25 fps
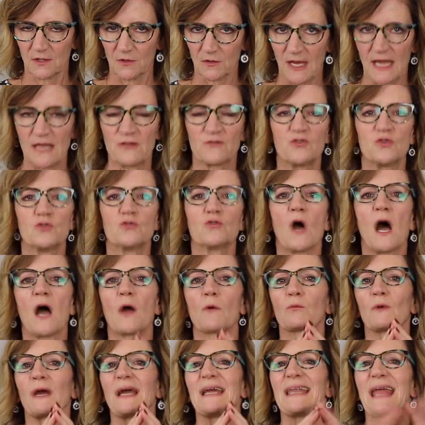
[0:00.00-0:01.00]
Okay? Do
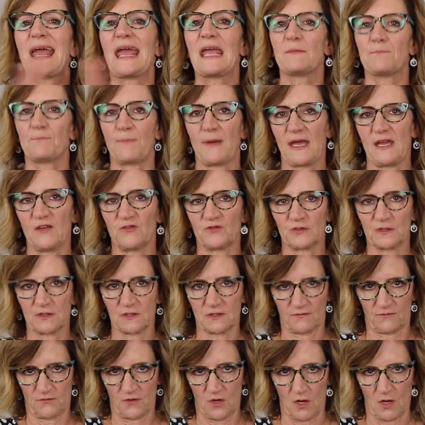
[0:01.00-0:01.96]
not write eight pages of